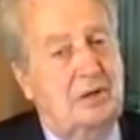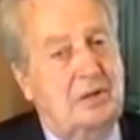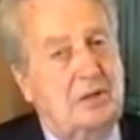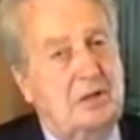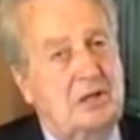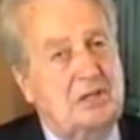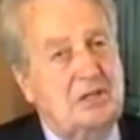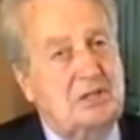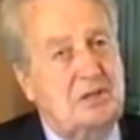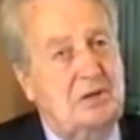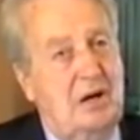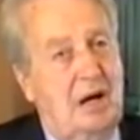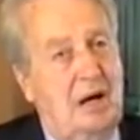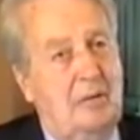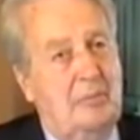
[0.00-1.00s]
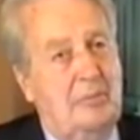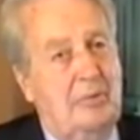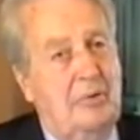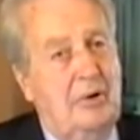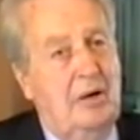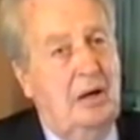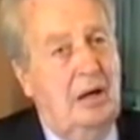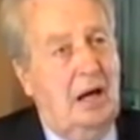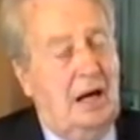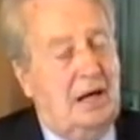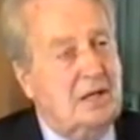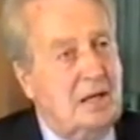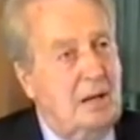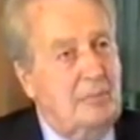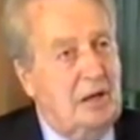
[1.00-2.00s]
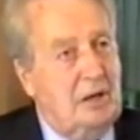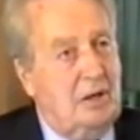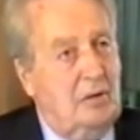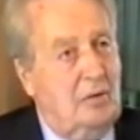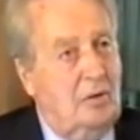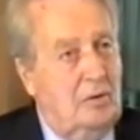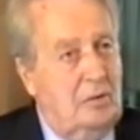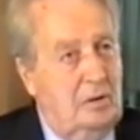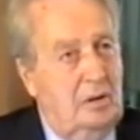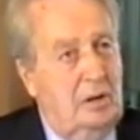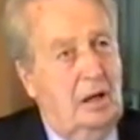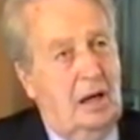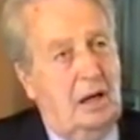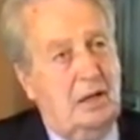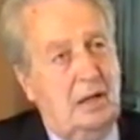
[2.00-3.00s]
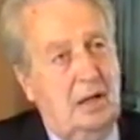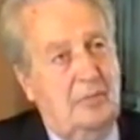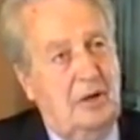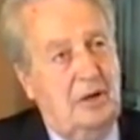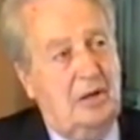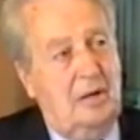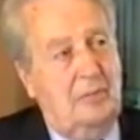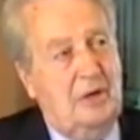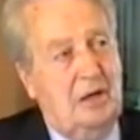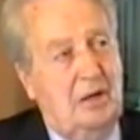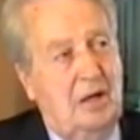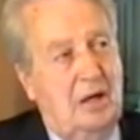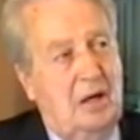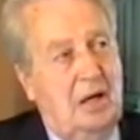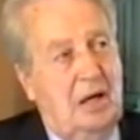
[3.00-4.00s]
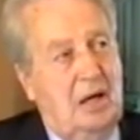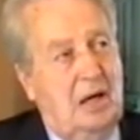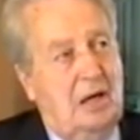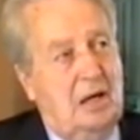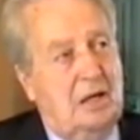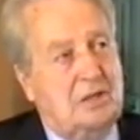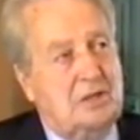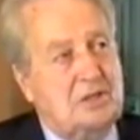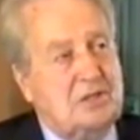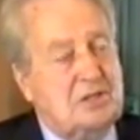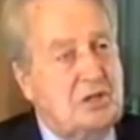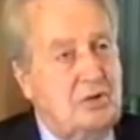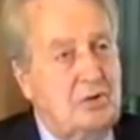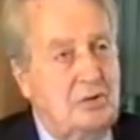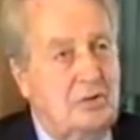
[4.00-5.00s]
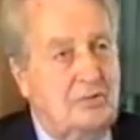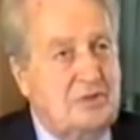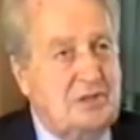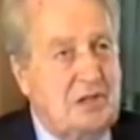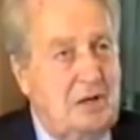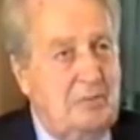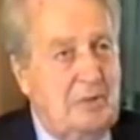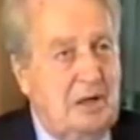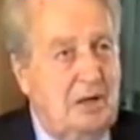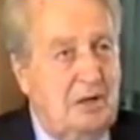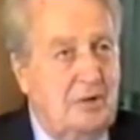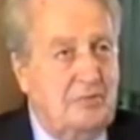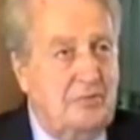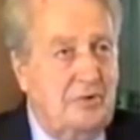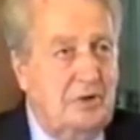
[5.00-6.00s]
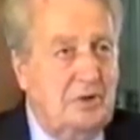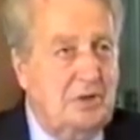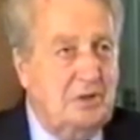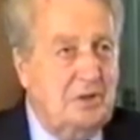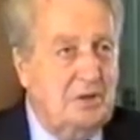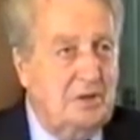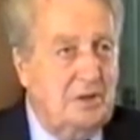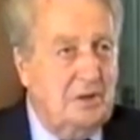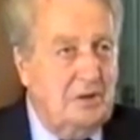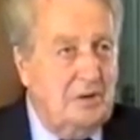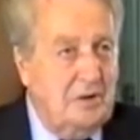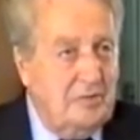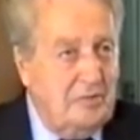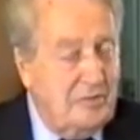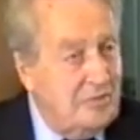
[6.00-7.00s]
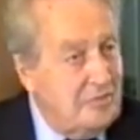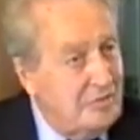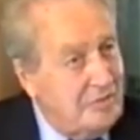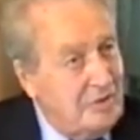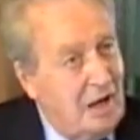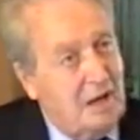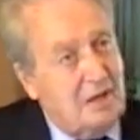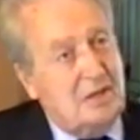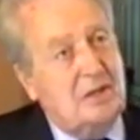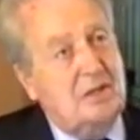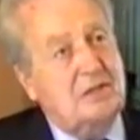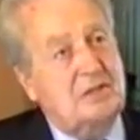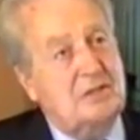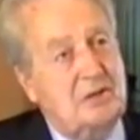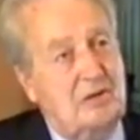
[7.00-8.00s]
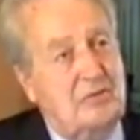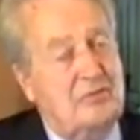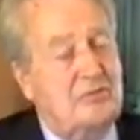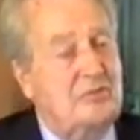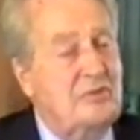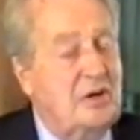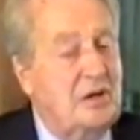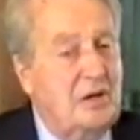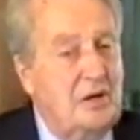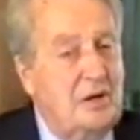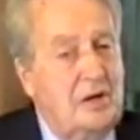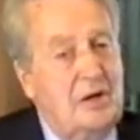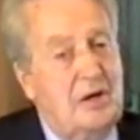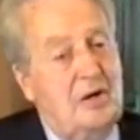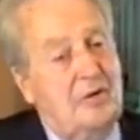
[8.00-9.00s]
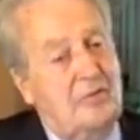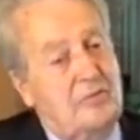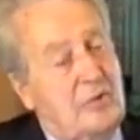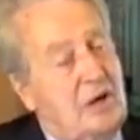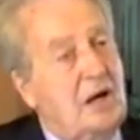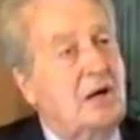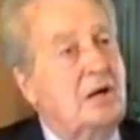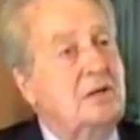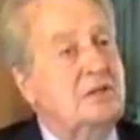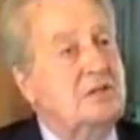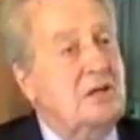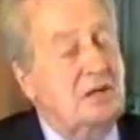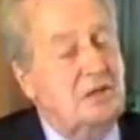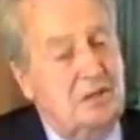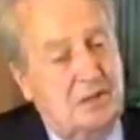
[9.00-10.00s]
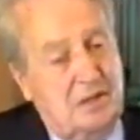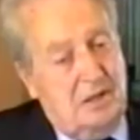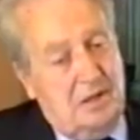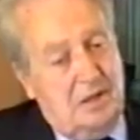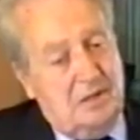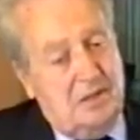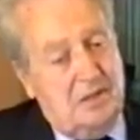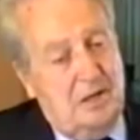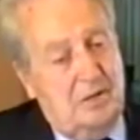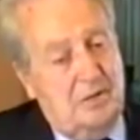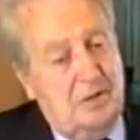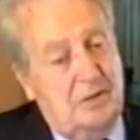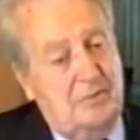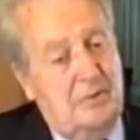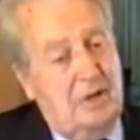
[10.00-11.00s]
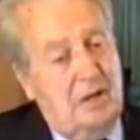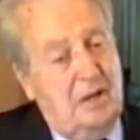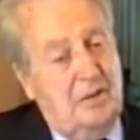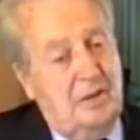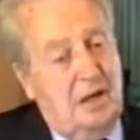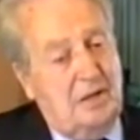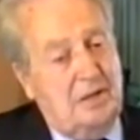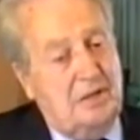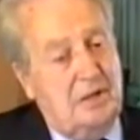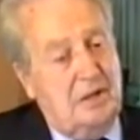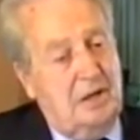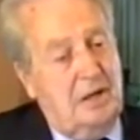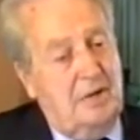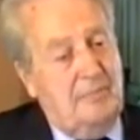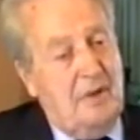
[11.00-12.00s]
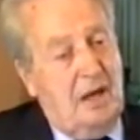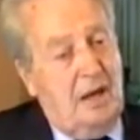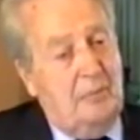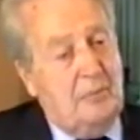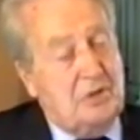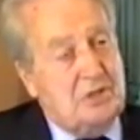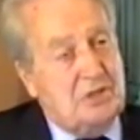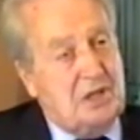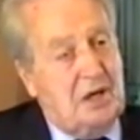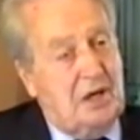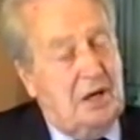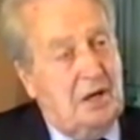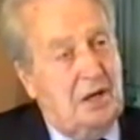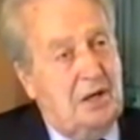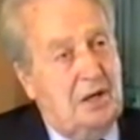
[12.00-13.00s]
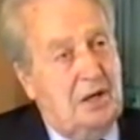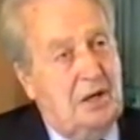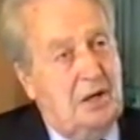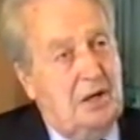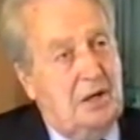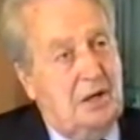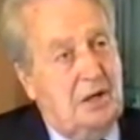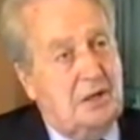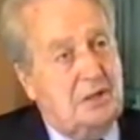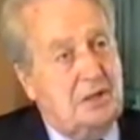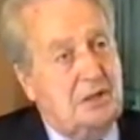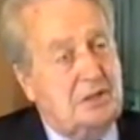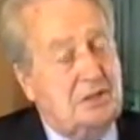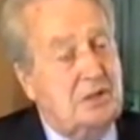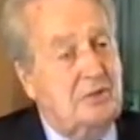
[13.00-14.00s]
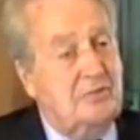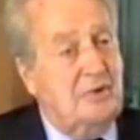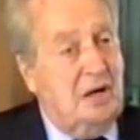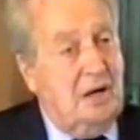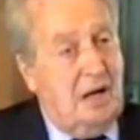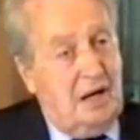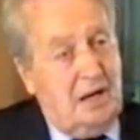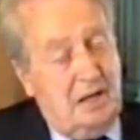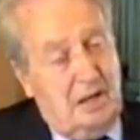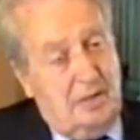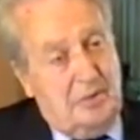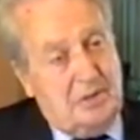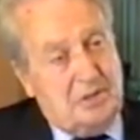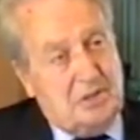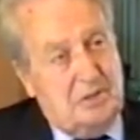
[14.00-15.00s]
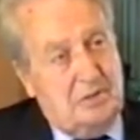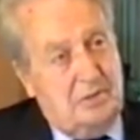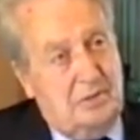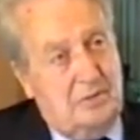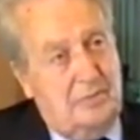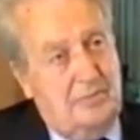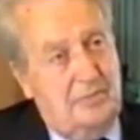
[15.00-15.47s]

to describe academic, all academic. I mean, it's a school of so many different varieties of work and such and so on, that I would say it is a very academic school,